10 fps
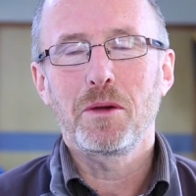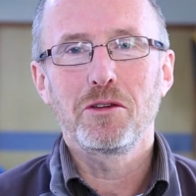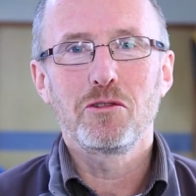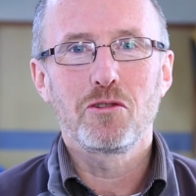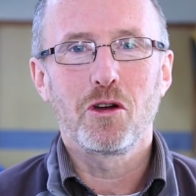My
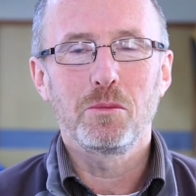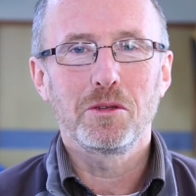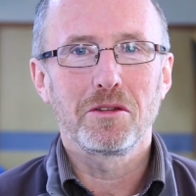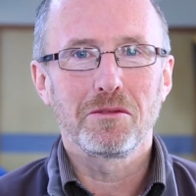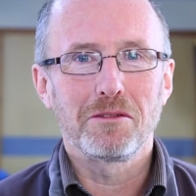
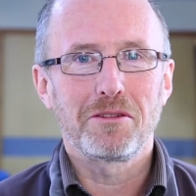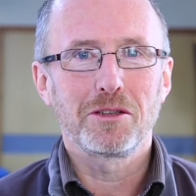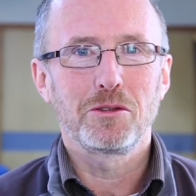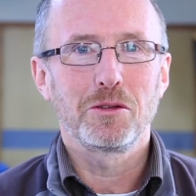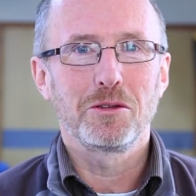enjoyment of it, if I
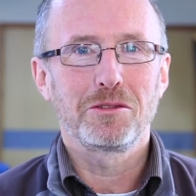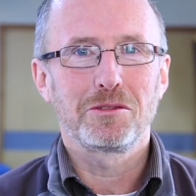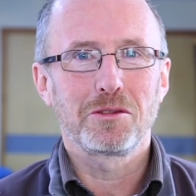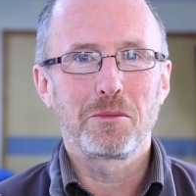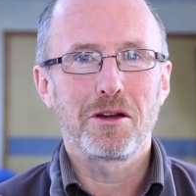had to
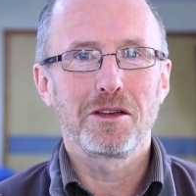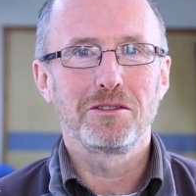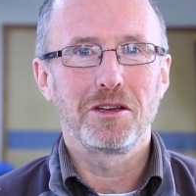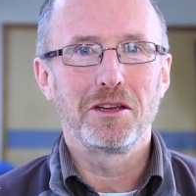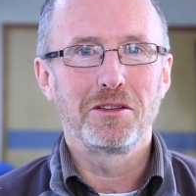
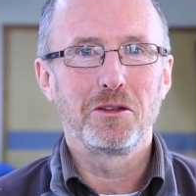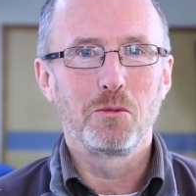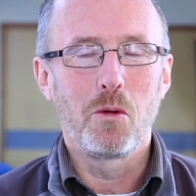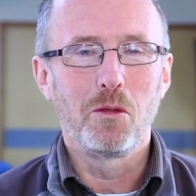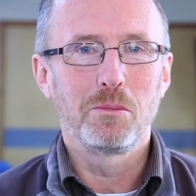summarize it in,
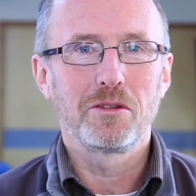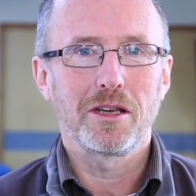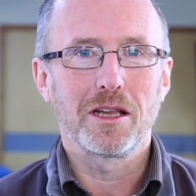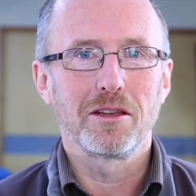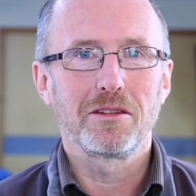in one
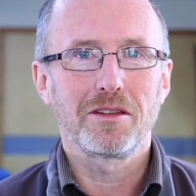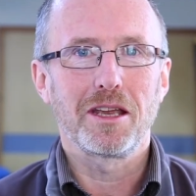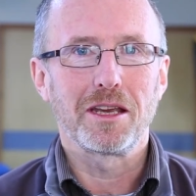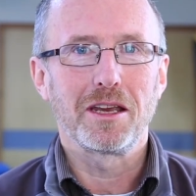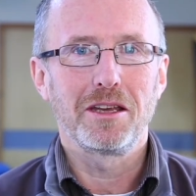particular
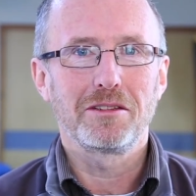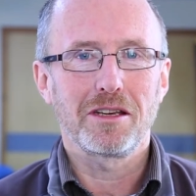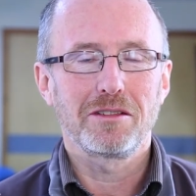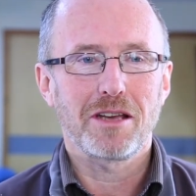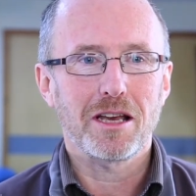thing, it,
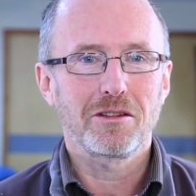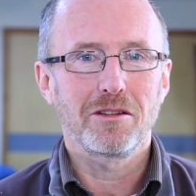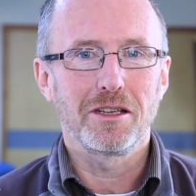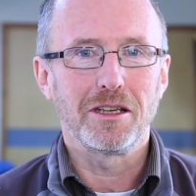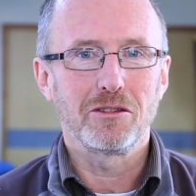it's
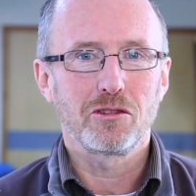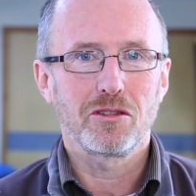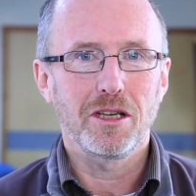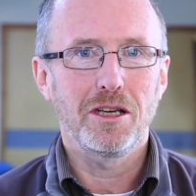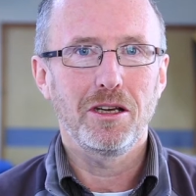actually
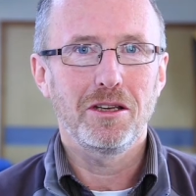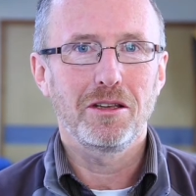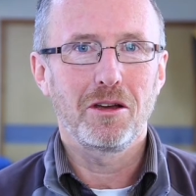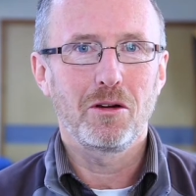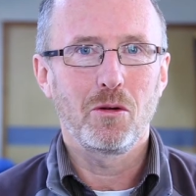seeing
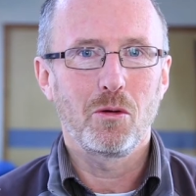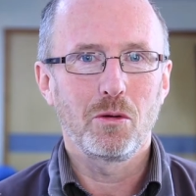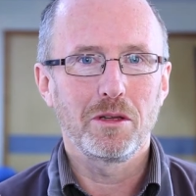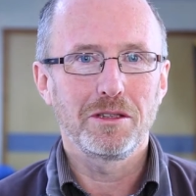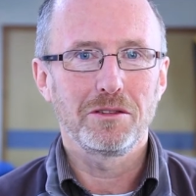
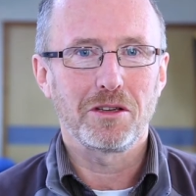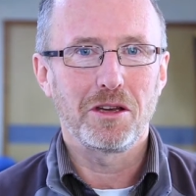all these